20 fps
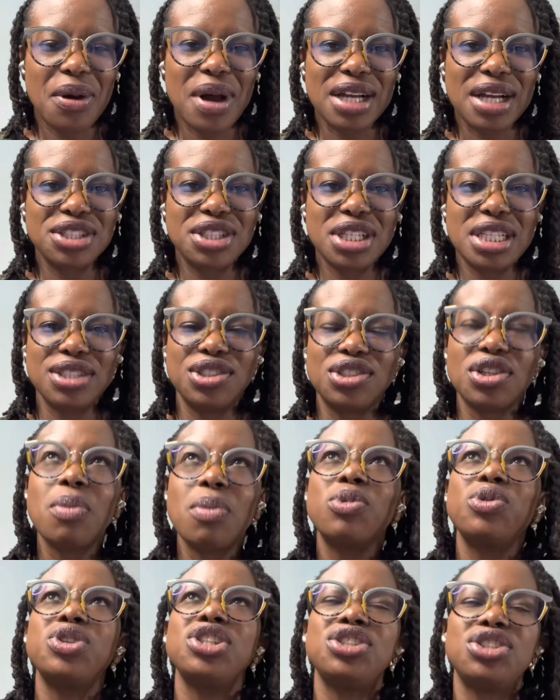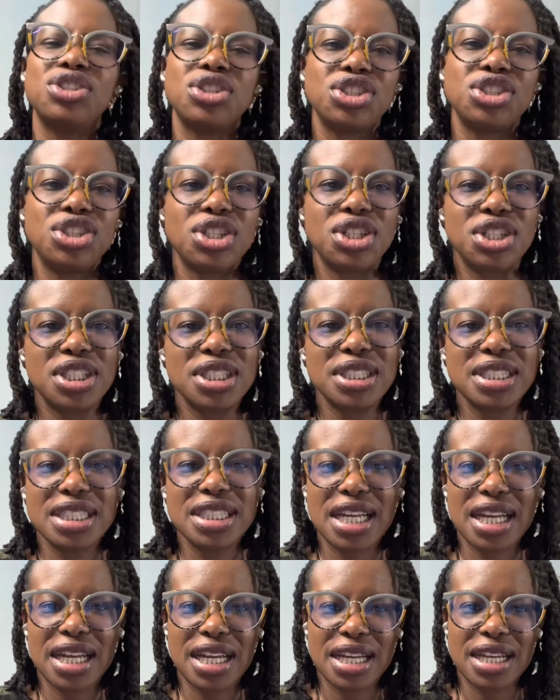actually, some researchers
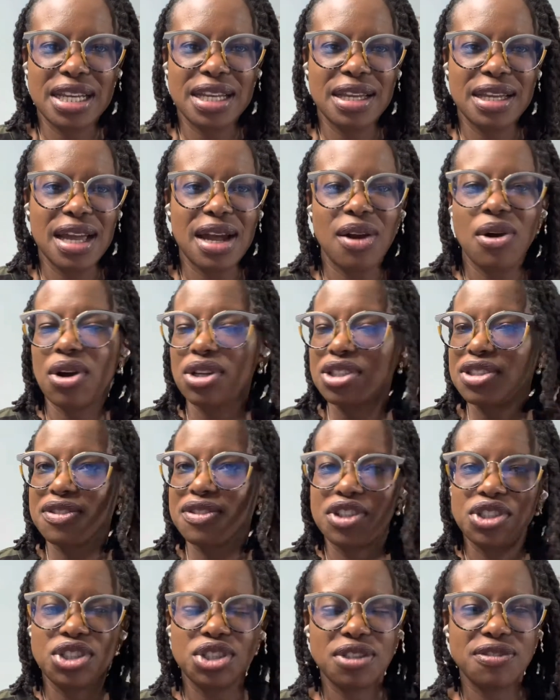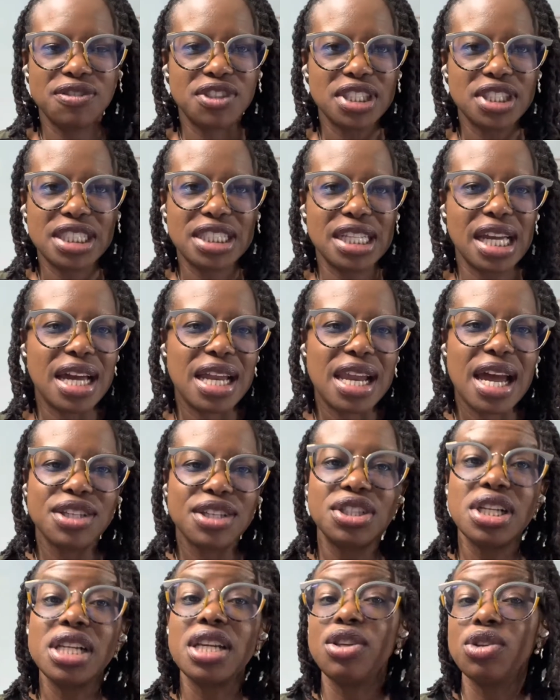in Oxford University had
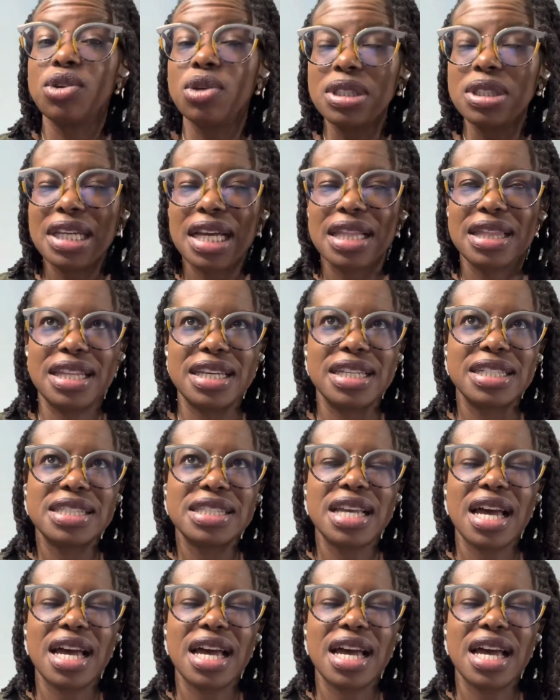actually looked at this.